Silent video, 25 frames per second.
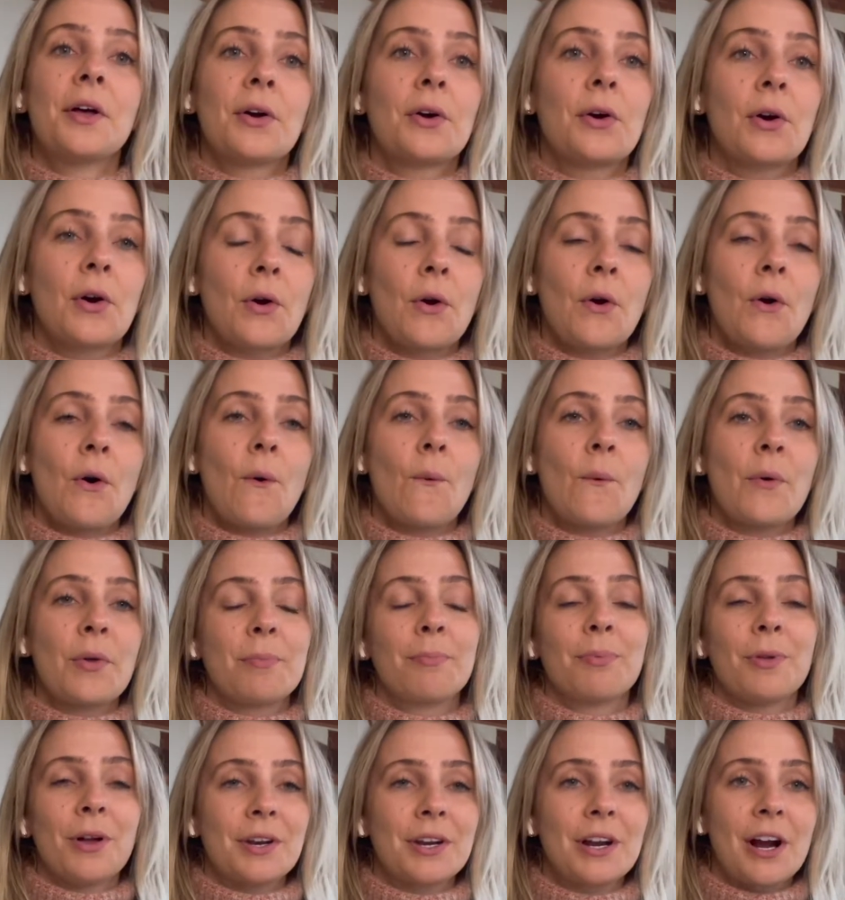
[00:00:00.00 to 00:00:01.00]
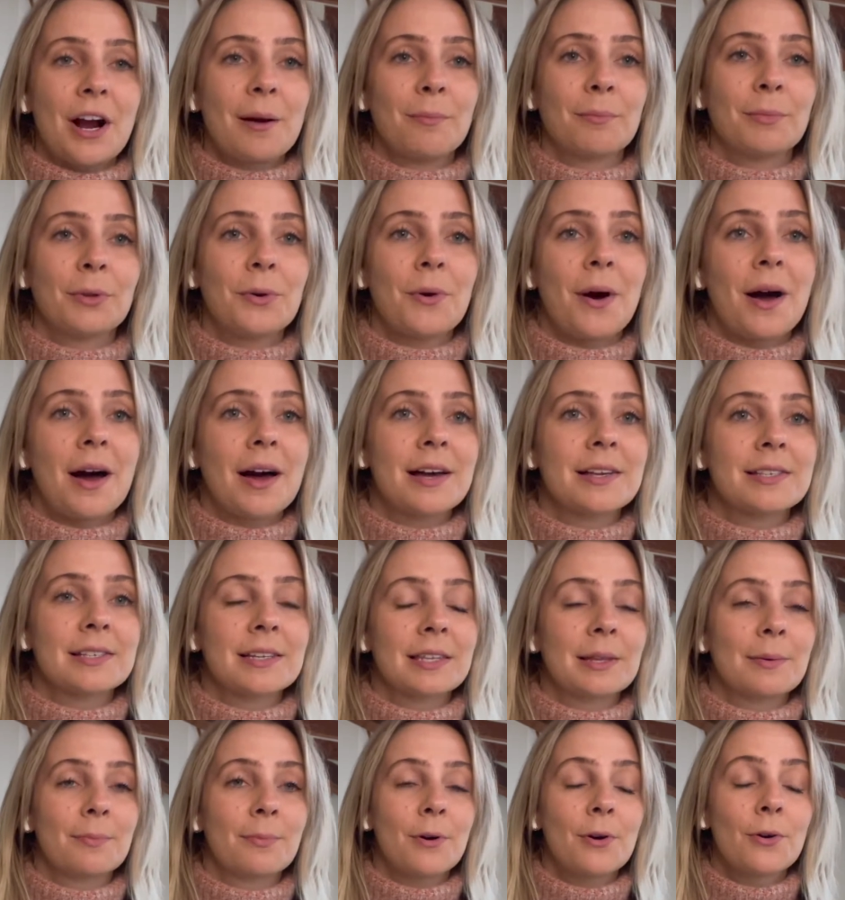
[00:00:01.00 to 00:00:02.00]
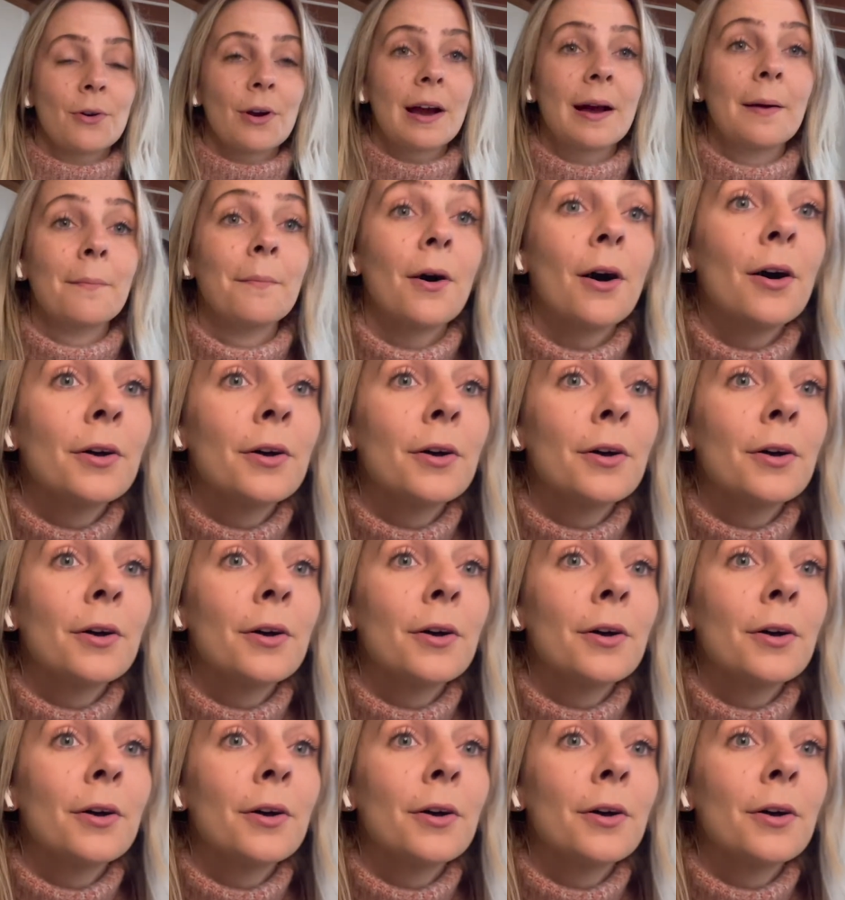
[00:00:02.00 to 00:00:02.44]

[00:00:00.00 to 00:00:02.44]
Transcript: girl with blonde hair and blue eyes in the program.